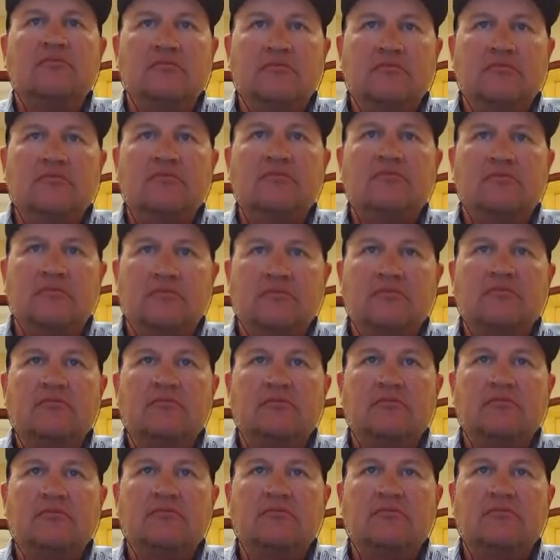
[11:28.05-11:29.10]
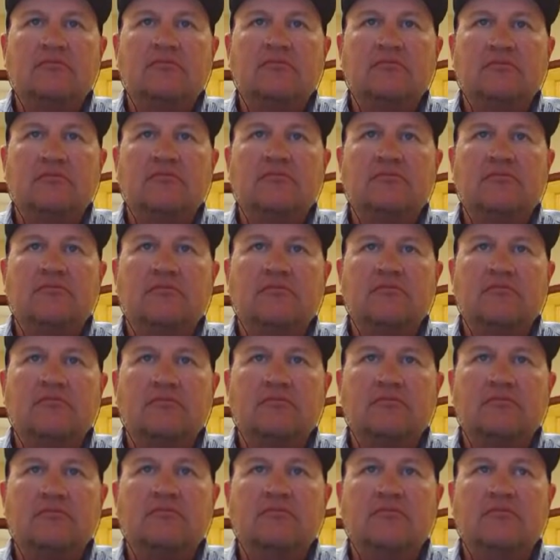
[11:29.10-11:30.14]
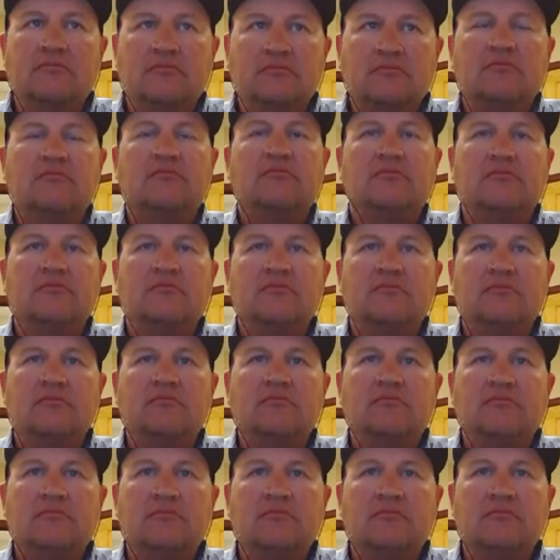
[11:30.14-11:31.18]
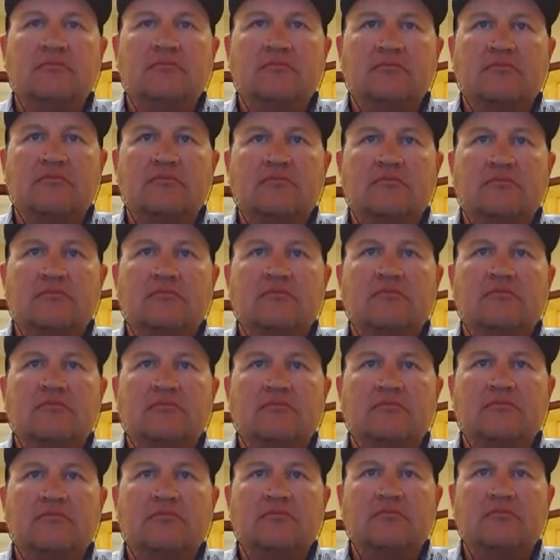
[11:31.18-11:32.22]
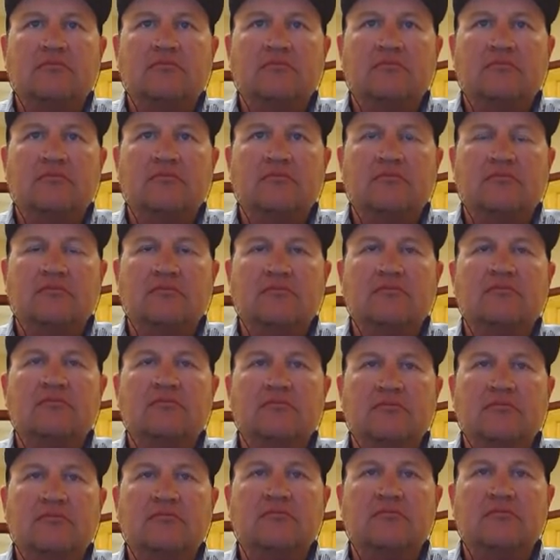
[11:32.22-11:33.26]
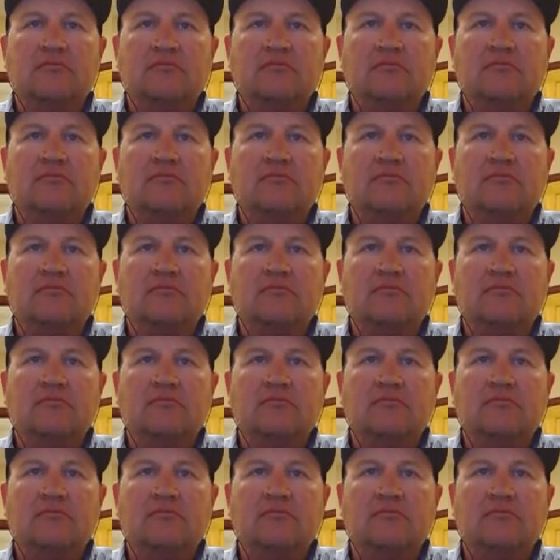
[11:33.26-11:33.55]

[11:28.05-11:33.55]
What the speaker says: The person shown says nothing.